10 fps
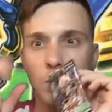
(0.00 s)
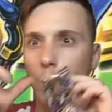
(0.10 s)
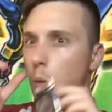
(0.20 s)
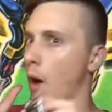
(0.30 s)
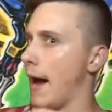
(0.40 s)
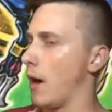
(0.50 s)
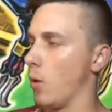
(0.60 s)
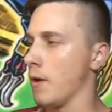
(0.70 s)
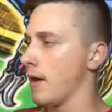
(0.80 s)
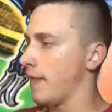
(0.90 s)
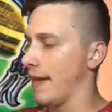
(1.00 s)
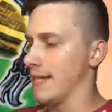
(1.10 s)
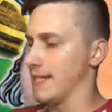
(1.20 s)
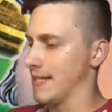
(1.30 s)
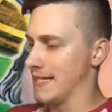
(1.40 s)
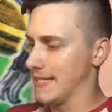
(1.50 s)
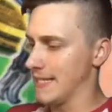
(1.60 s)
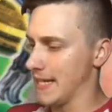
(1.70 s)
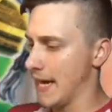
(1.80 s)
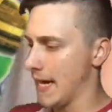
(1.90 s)
Wow, that is an
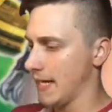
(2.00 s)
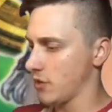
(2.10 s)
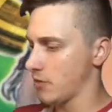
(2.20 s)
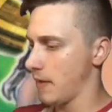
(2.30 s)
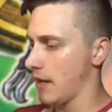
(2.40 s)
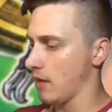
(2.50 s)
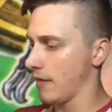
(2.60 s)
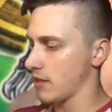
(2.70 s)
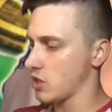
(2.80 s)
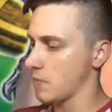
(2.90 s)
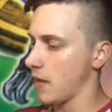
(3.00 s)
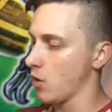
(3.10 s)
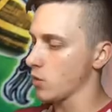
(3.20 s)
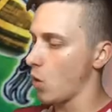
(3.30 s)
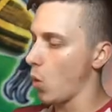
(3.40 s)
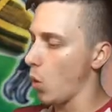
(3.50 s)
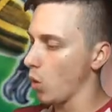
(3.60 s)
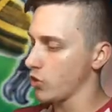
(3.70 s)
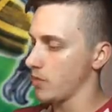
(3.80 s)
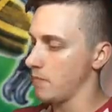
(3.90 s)
insane smell. That smells
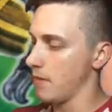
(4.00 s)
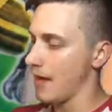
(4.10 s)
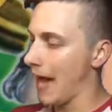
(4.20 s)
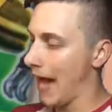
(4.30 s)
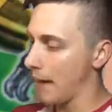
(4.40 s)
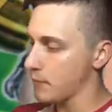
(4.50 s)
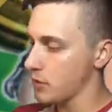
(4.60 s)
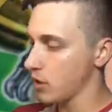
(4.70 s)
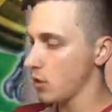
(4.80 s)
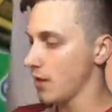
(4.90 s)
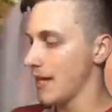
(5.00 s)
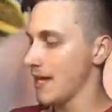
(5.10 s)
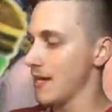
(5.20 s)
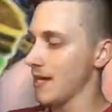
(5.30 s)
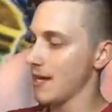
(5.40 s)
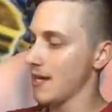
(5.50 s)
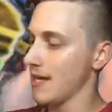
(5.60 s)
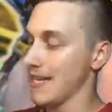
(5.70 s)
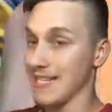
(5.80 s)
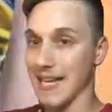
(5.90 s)
awesome. Absolutely
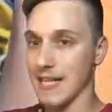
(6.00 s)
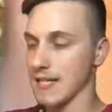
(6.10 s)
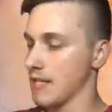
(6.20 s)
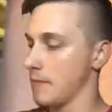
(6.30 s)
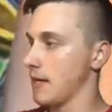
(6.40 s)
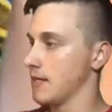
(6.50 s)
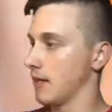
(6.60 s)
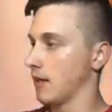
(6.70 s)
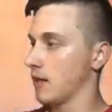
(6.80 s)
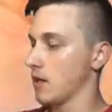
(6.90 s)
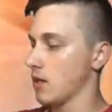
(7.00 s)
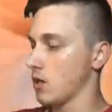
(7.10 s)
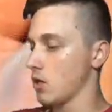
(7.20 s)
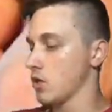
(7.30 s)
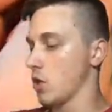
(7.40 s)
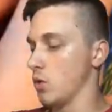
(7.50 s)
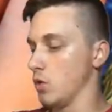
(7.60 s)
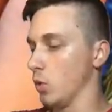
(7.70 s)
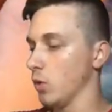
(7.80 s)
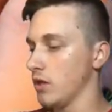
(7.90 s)
intense and amazing. So,
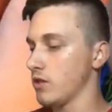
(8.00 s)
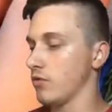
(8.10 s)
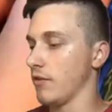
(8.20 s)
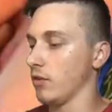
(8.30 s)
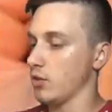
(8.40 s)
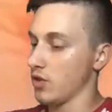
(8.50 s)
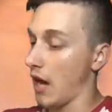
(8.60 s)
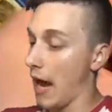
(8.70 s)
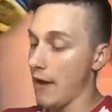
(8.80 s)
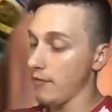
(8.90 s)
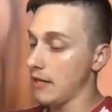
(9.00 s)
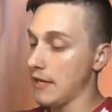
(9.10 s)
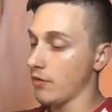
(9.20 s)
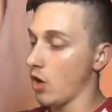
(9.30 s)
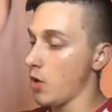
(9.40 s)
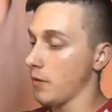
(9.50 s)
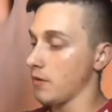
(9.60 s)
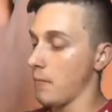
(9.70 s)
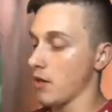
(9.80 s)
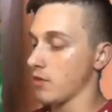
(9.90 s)
Duelist Revolution. I haven't even opened
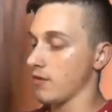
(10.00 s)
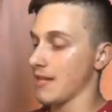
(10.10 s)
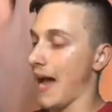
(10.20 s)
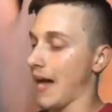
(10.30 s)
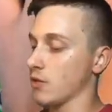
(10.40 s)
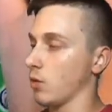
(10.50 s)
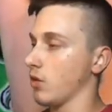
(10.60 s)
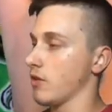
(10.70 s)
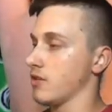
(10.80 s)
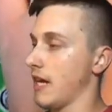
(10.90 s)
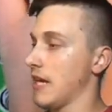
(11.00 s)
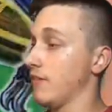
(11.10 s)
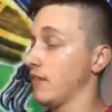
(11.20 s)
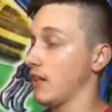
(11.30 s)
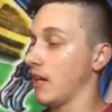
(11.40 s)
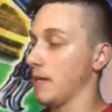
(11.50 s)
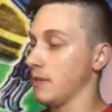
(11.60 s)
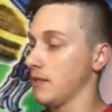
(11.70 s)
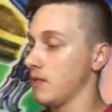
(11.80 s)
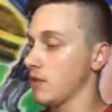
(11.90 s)
much of this at all on the set, even in
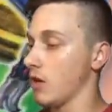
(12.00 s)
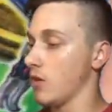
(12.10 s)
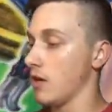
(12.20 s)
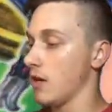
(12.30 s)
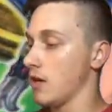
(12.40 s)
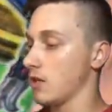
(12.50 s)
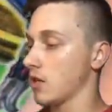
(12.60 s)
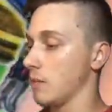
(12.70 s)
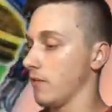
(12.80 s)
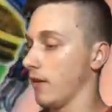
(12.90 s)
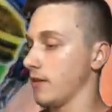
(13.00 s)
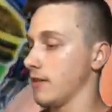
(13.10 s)
Unlimited, so it's going to be fun to